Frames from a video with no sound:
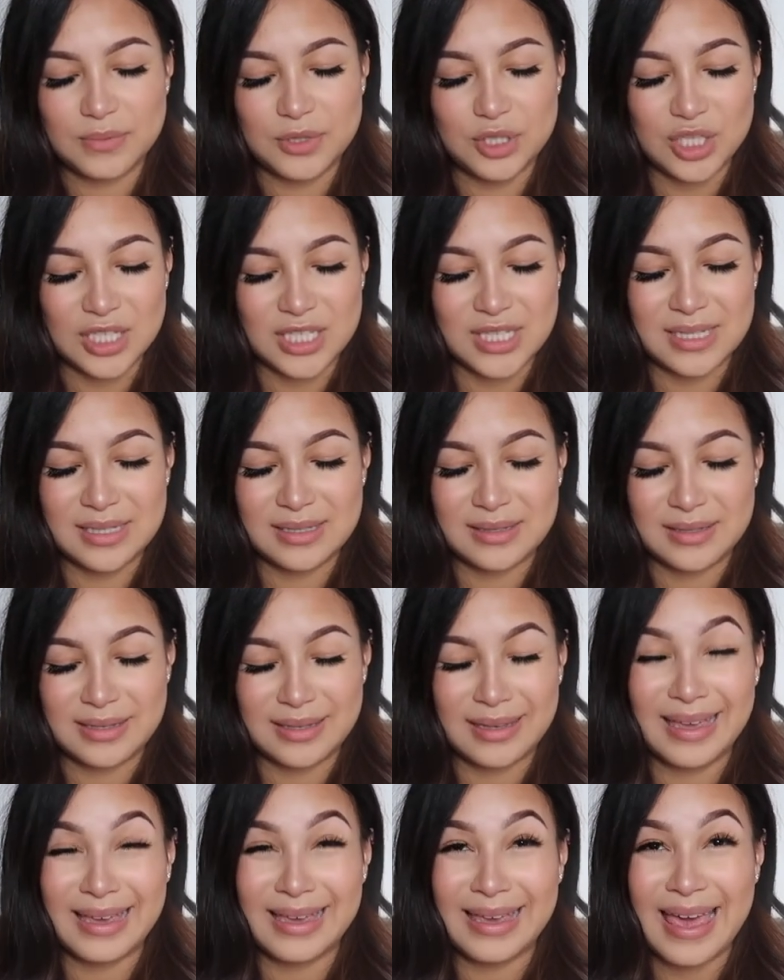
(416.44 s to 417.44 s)
just
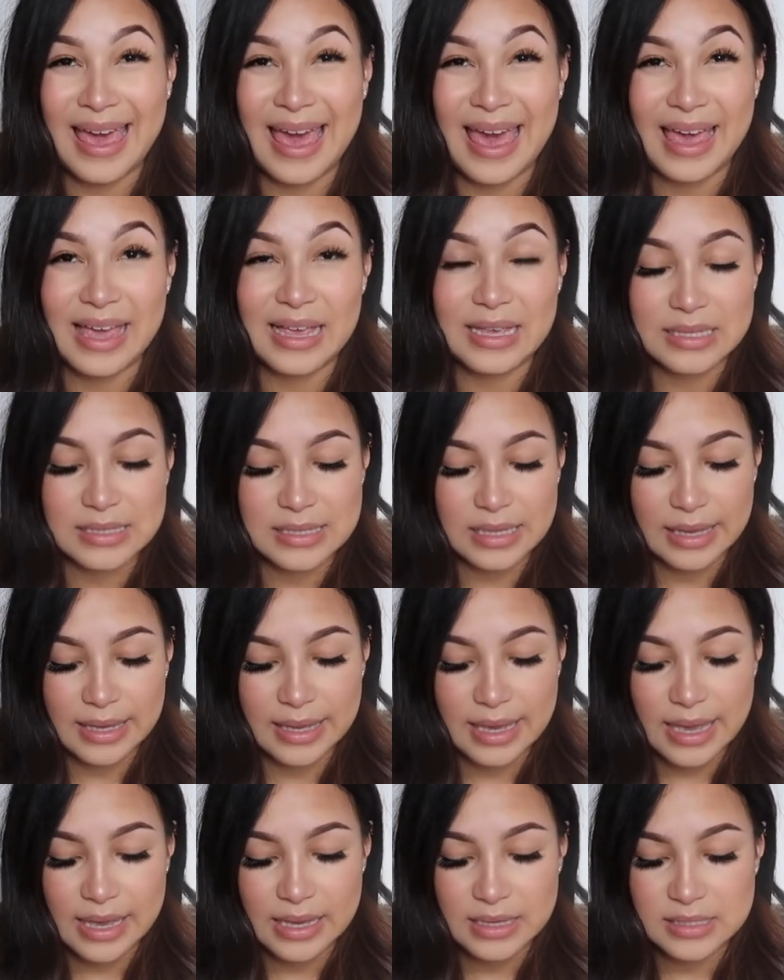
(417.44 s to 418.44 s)
in case, I
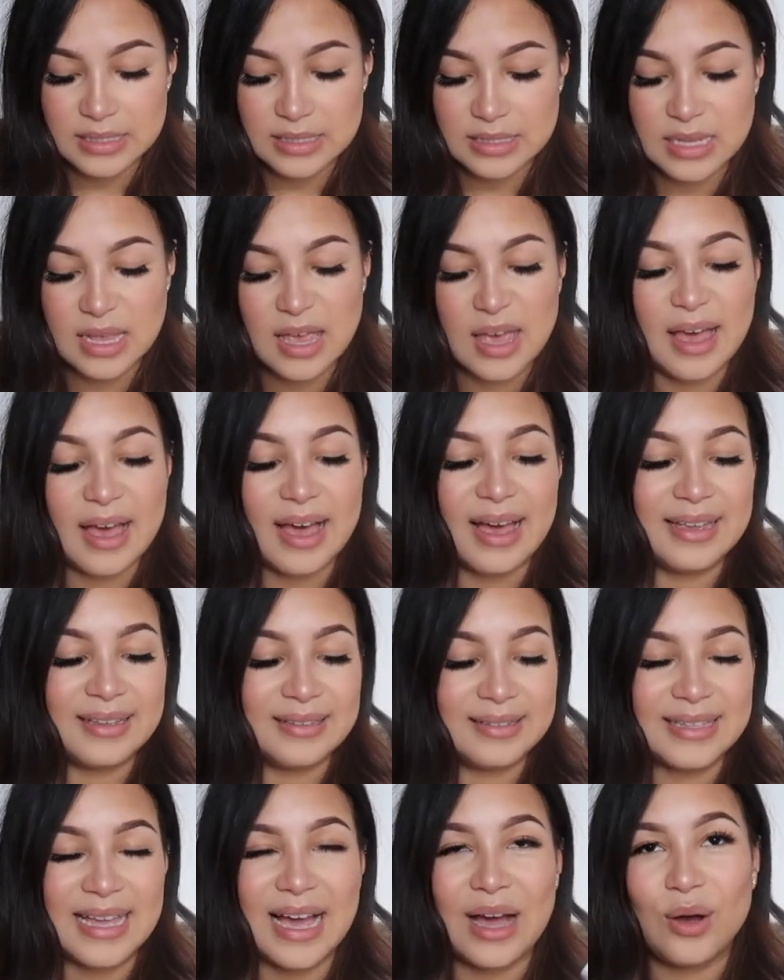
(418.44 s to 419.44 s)
guess. I
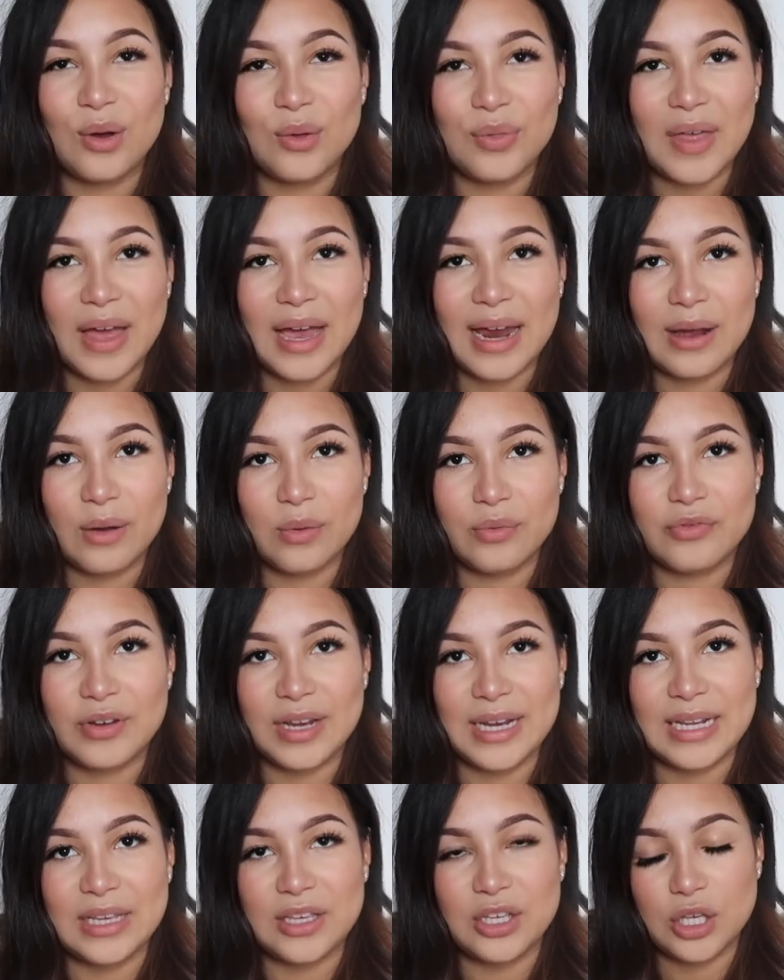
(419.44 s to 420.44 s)
doubt that I'll
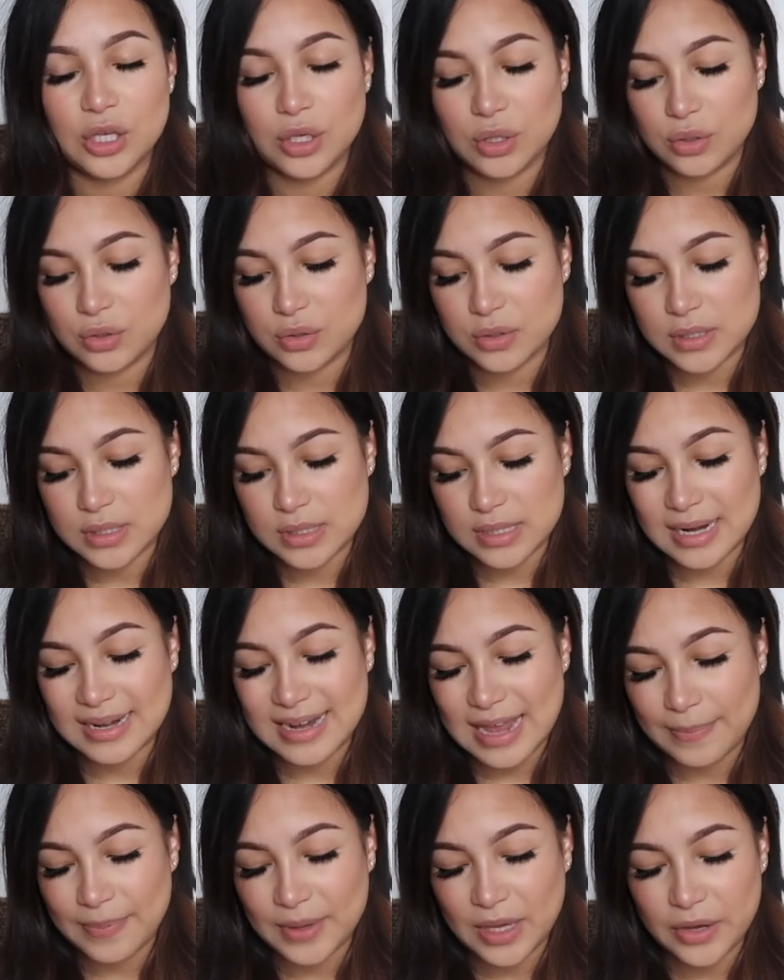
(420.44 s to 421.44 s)
really use
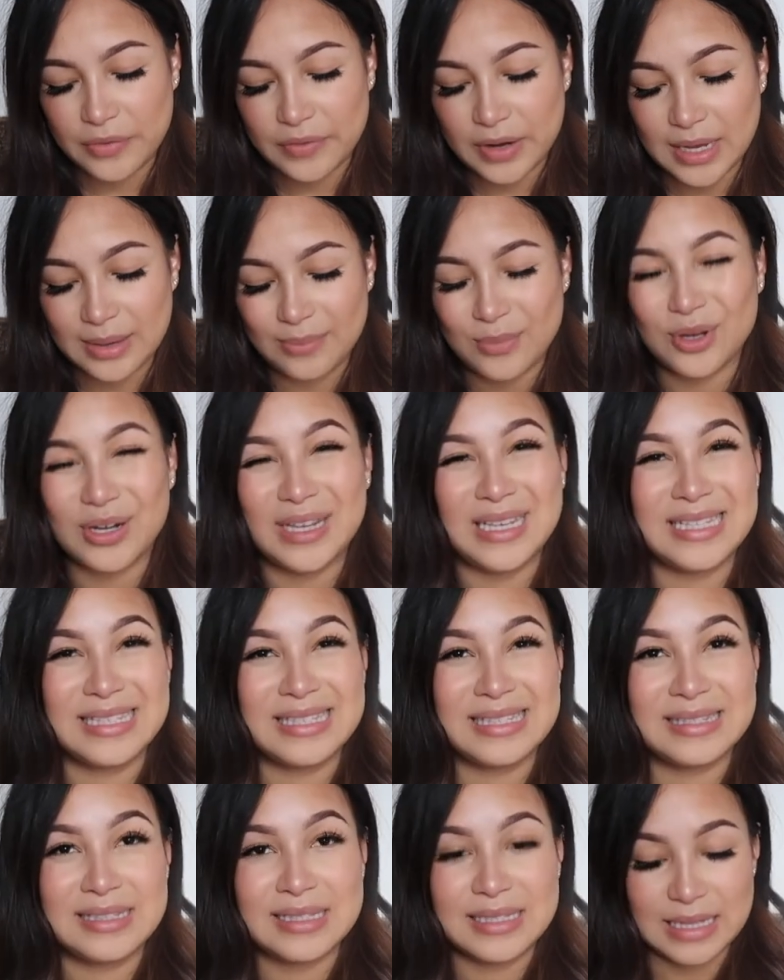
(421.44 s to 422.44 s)
nappy cream on his
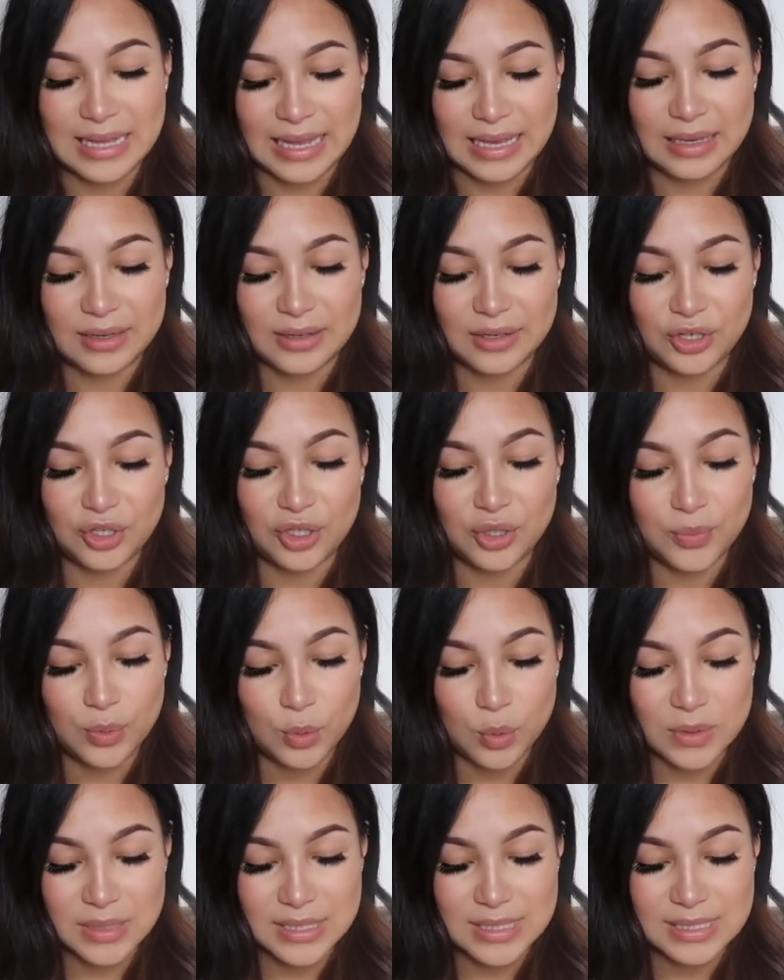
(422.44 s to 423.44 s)
like
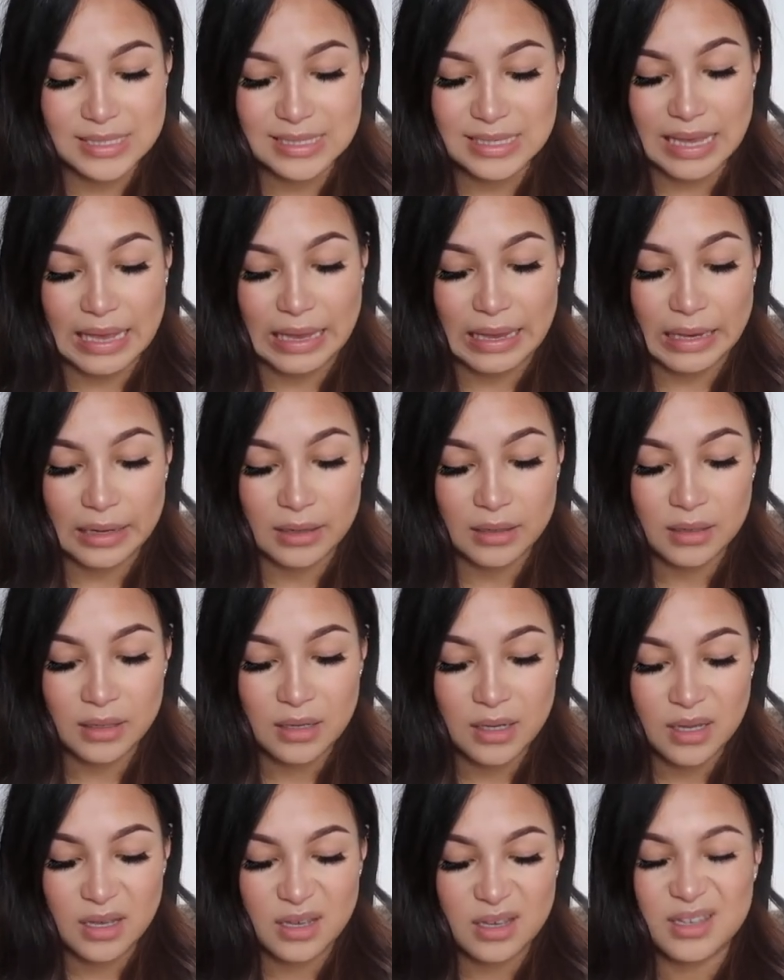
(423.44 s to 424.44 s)
newborn skin,
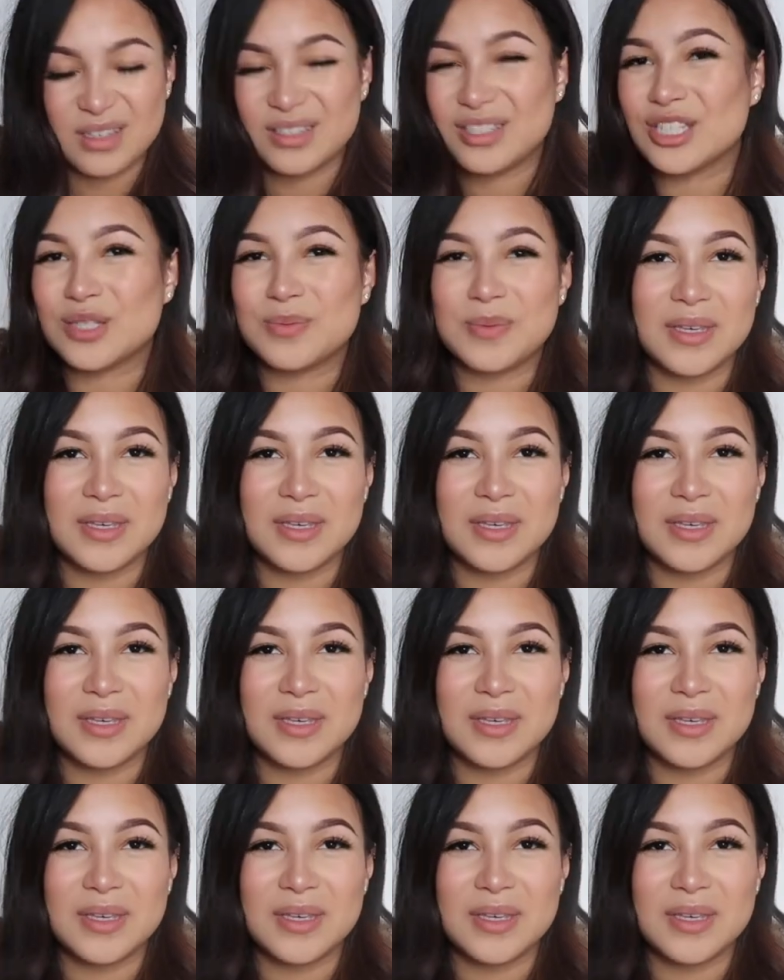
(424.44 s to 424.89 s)
just